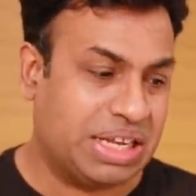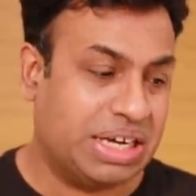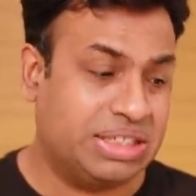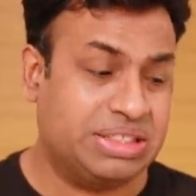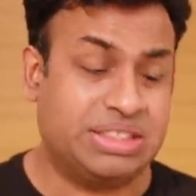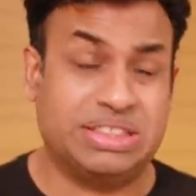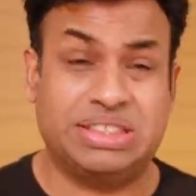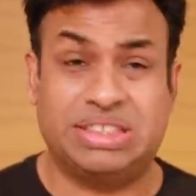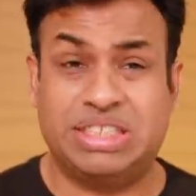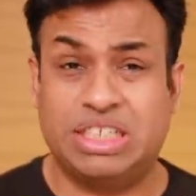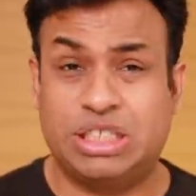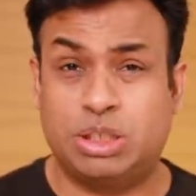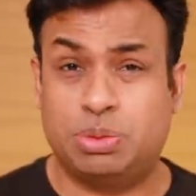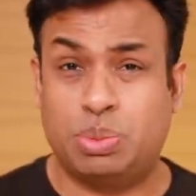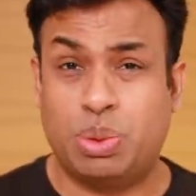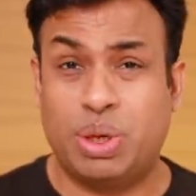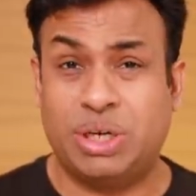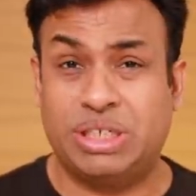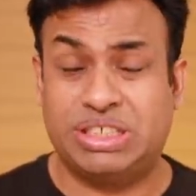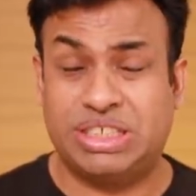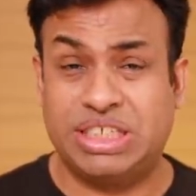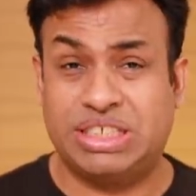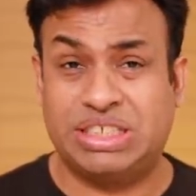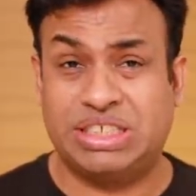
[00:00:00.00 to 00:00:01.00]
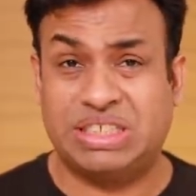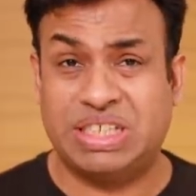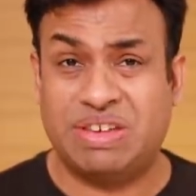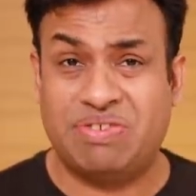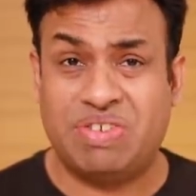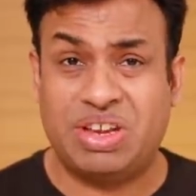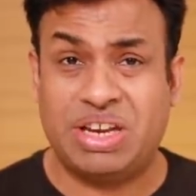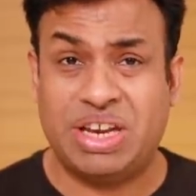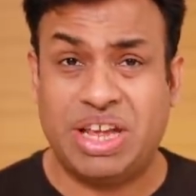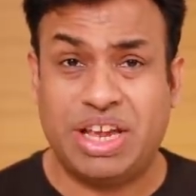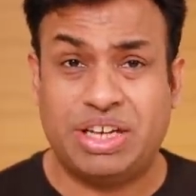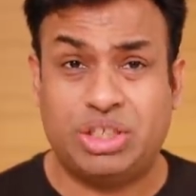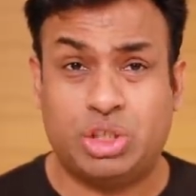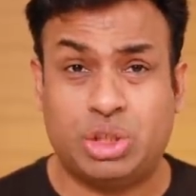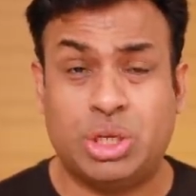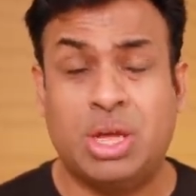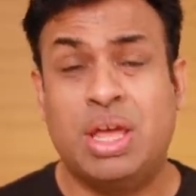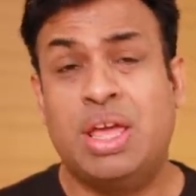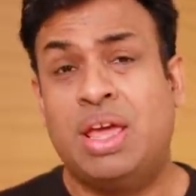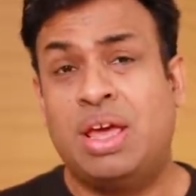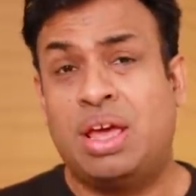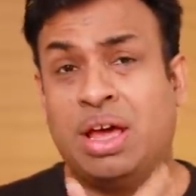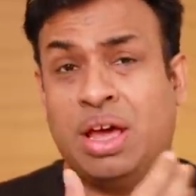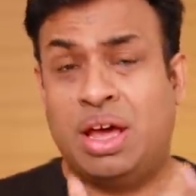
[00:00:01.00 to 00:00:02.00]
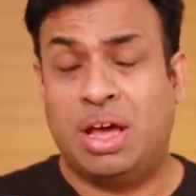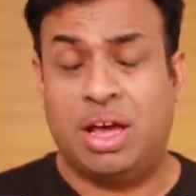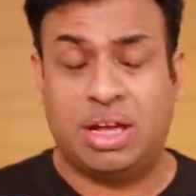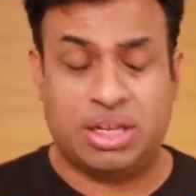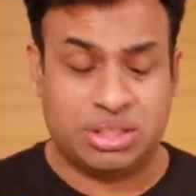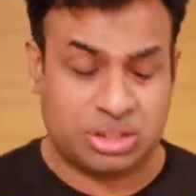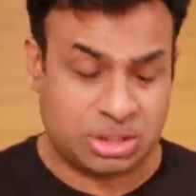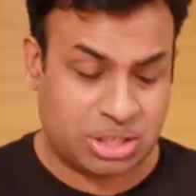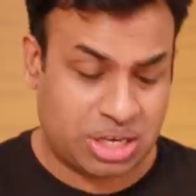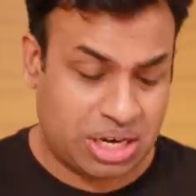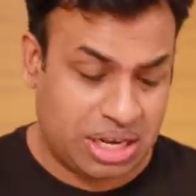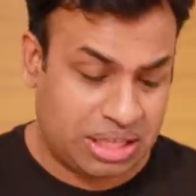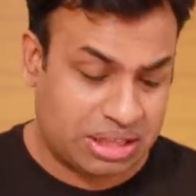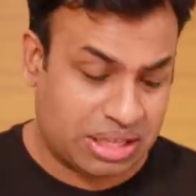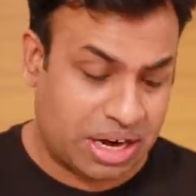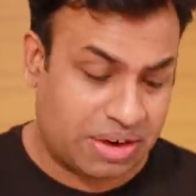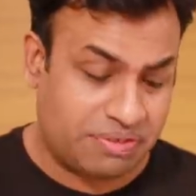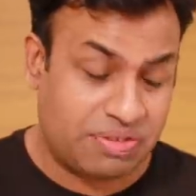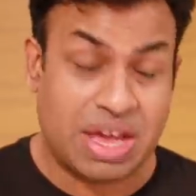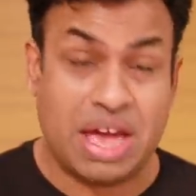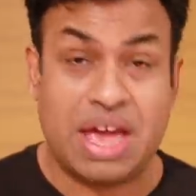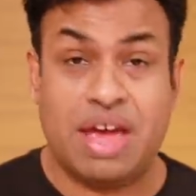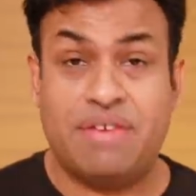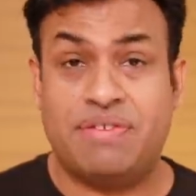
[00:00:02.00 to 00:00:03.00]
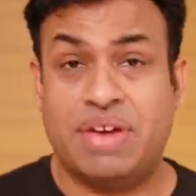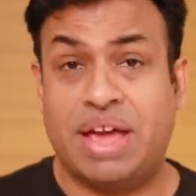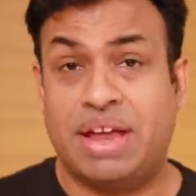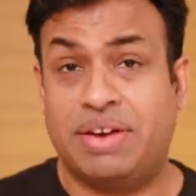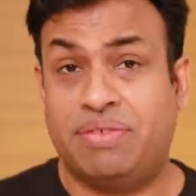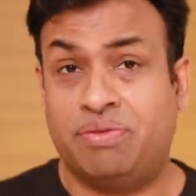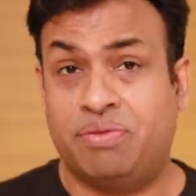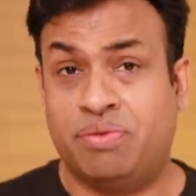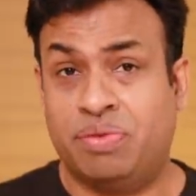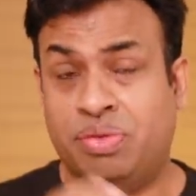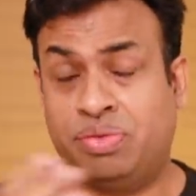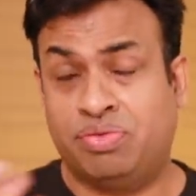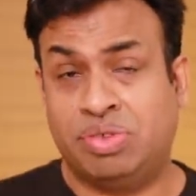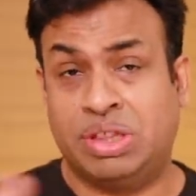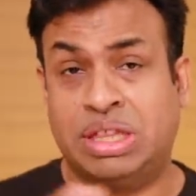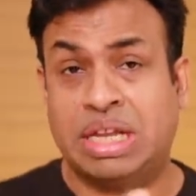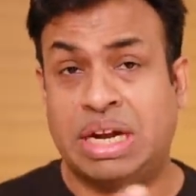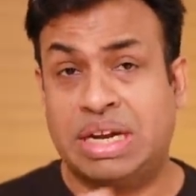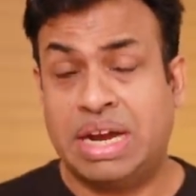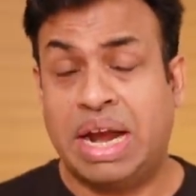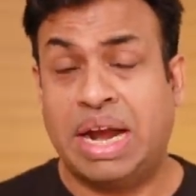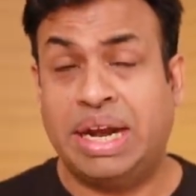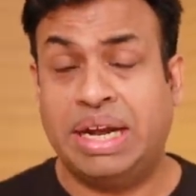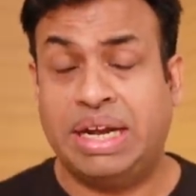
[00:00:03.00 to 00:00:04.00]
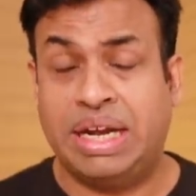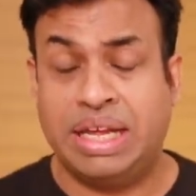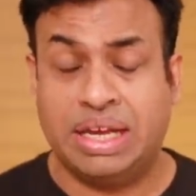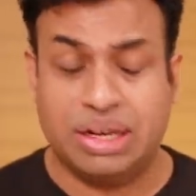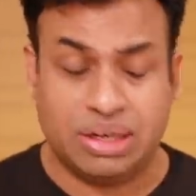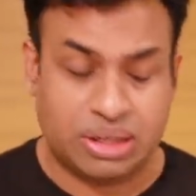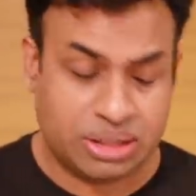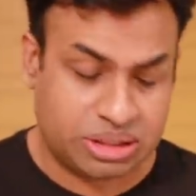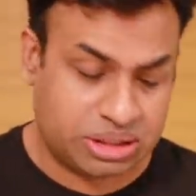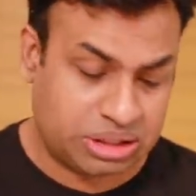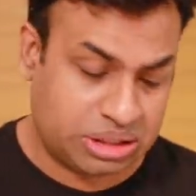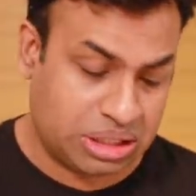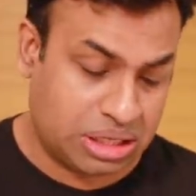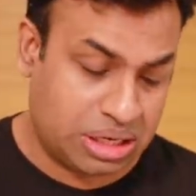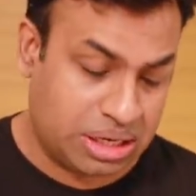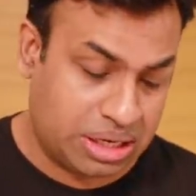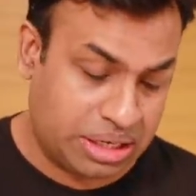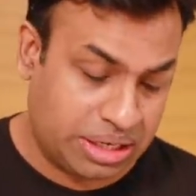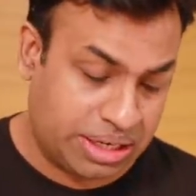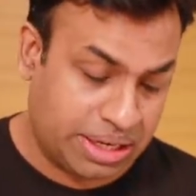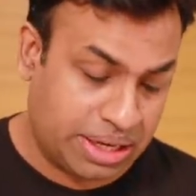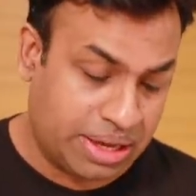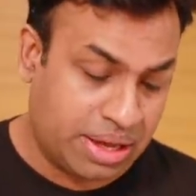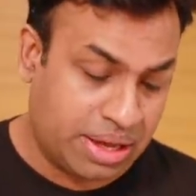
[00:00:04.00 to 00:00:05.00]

That's a six point six seven inch uh, screen that we have, and with that ninety hertz uh,